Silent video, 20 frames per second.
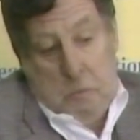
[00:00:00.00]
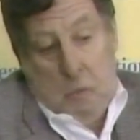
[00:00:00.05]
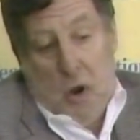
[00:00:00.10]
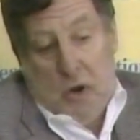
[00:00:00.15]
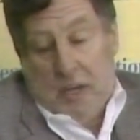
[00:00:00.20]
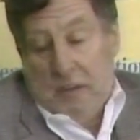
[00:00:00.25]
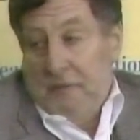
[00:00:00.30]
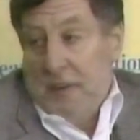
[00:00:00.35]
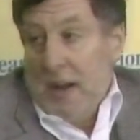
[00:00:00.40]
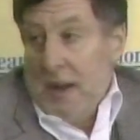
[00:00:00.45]

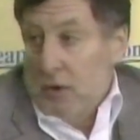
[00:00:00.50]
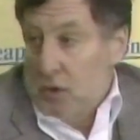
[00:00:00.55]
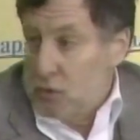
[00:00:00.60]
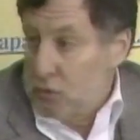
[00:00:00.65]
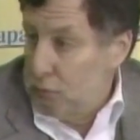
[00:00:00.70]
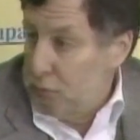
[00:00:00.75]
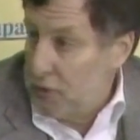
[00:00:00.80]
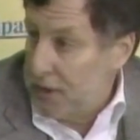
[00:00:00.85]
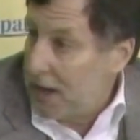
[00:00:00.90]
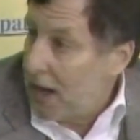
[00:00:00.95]
Market
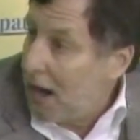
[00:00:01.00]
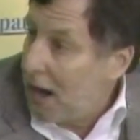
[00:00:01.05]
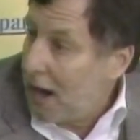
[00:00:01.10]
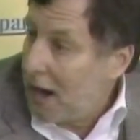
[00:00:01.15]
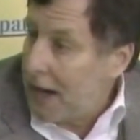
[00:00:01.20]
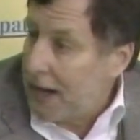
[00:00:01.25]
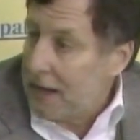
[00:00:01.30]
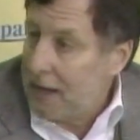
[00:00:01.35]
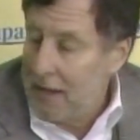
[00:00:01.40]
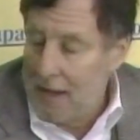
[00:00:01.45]
values were pretty
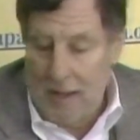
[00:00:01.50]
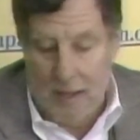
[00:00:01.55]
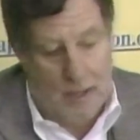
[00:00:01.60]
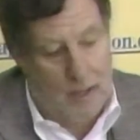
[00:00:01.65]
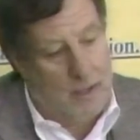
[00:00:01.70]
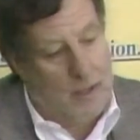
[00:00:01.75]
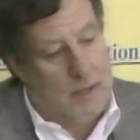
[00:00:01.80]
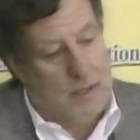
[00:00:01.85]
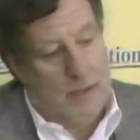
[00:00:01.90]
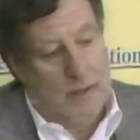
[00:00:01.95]
high.
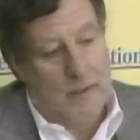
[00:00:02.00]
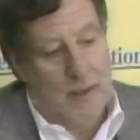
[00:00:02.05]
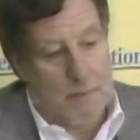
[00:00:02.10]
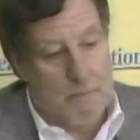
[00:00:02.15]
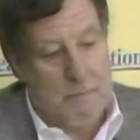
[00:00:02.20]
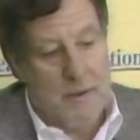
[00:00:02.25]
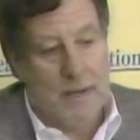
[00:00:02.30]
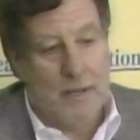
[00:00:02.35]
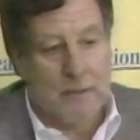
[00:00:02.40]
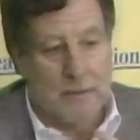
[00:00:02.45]
And they
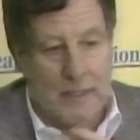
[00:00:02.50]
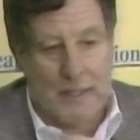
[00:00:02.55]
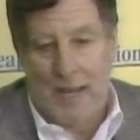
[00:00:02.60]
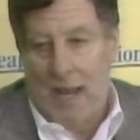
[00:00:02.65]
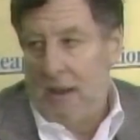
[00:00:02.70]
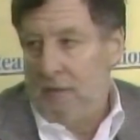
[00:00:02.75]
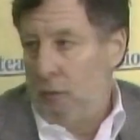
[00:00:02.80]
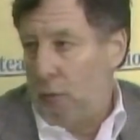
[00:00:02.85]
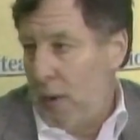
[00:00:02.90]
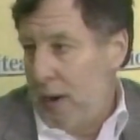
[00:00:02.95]
immediately
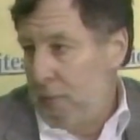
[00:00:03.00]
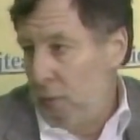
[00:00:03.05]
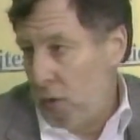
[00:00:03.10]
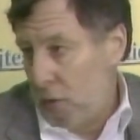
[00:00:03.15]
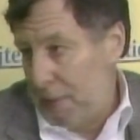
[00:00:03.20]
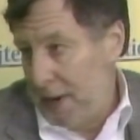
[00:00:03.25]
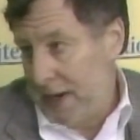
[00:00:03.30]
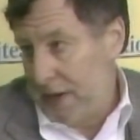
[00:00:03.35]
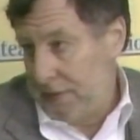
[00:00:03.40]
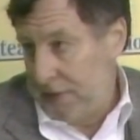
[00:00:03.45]
gave away
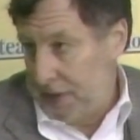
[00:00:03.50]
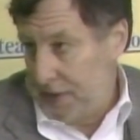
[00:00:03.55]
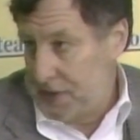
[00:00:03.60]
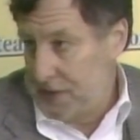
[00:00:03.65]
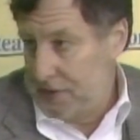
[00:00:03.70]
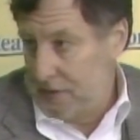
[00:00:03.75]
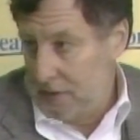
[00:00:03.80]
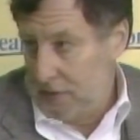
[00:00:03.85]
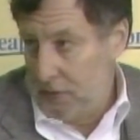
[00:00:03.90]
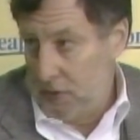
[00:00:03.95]
more
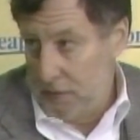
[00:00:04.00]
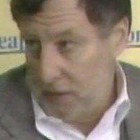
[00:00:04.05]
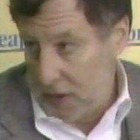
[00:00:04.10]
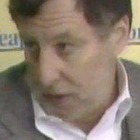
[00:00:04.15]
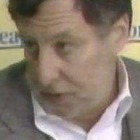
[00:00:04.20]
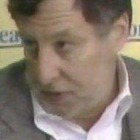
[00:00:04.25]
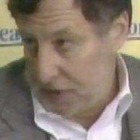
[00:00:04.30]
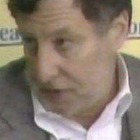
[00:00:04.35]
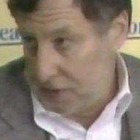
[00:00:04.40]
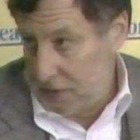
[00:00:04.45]
benefits for
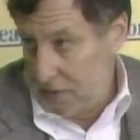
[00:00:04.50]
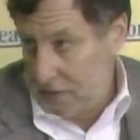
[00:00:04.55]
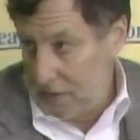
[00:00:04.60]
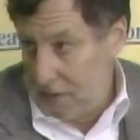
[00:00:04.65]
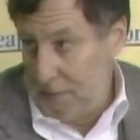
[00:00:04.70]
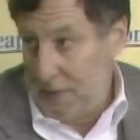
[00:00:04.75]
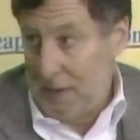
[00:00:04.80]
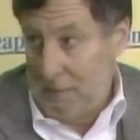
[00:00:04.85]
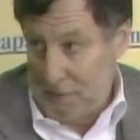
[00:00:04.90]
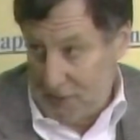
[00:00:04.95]
votes.
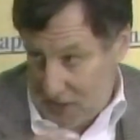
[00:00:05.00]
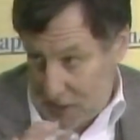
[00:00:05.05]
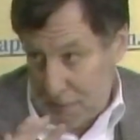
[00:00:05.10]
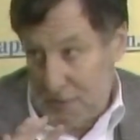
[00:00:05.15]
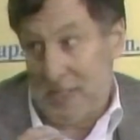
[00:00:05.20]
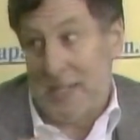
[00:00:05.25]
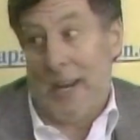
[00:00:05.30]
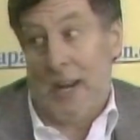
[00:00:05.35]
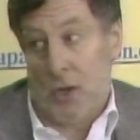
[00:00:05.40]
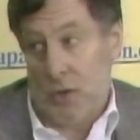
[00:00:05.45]
I mean,
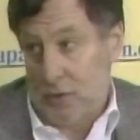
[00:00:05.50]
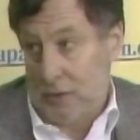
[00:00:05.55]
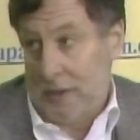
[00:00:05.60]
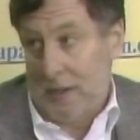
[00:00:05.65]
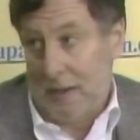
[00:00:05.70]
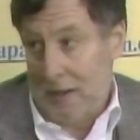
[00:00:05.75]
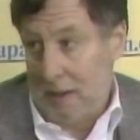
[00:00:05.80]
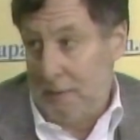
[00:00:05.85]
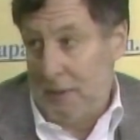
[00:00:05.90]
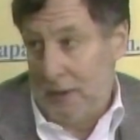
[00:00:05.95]

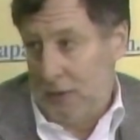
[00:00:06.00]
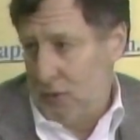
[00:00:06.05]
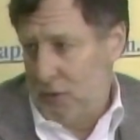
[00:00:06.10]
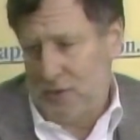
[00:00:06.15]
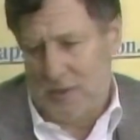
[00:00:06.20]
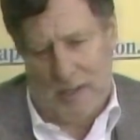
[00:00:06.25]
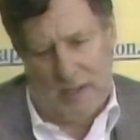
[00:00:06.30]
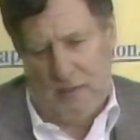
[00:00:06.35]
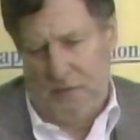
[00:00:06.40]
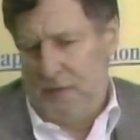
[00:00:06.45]
substantially. I mean,
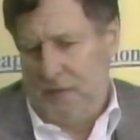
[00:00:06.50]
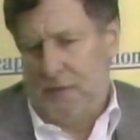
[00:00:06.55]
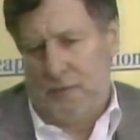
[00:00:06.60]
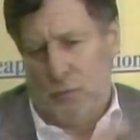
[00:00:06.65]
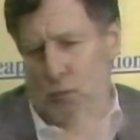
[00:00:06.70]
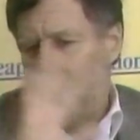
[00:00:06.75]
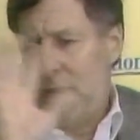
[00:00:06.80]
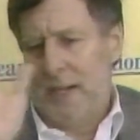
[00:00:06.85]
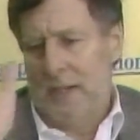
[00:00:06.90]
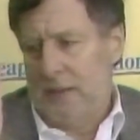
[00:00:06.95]
there's like
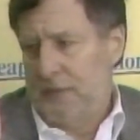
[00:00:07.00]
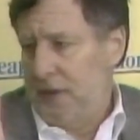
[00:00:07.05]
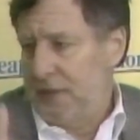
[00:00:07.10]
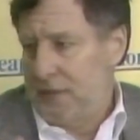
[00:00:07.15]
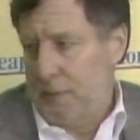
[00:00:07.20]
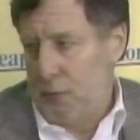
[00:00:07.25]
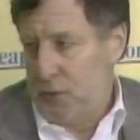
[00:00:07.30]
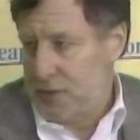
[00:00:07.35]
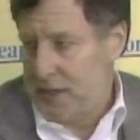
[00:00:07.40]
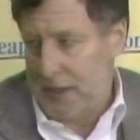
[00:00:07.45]
20 to
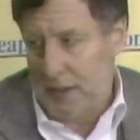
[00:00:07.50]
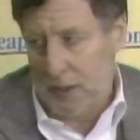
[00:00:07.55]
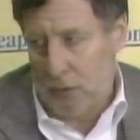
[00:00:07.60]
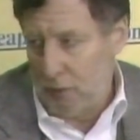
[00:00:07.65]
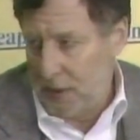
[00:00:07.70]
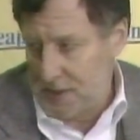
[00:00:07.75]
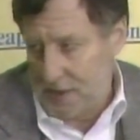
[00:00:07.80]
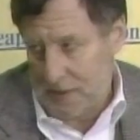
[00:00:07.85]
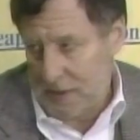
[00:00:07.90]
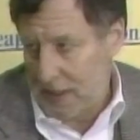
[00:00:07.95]
50%
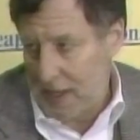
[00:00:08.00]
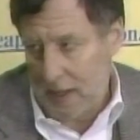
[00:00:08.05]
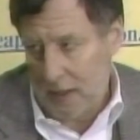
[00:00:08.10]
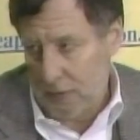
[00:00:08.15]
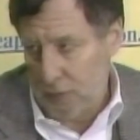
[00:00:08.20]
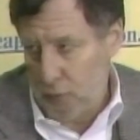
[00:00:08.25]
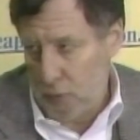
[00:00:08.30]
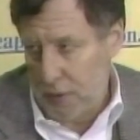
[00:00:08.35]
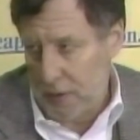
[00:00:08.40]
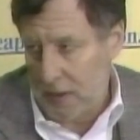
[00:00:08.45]
increases in
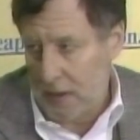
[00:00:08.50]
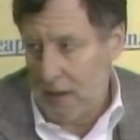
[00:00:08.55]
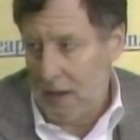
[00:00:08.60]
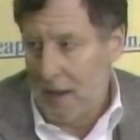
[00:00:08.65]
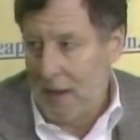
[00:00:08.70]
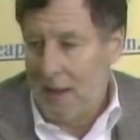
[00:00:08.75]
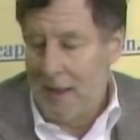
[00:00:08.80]
California.